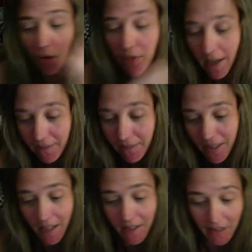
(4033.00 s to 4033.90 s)
have the
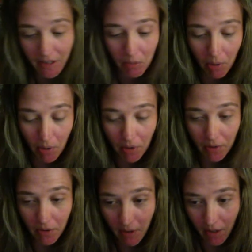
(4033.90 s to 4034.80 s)
idea, your
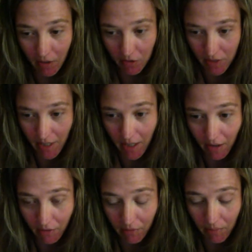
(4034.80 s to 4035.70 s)
partner and
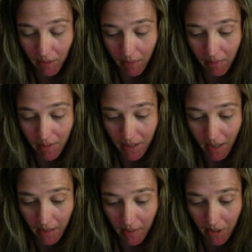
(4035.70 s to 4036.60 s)
yourself, maybe it's
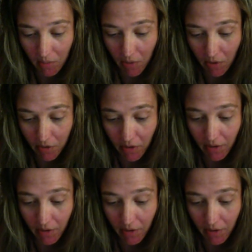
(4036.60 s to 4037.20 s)
time that you both go to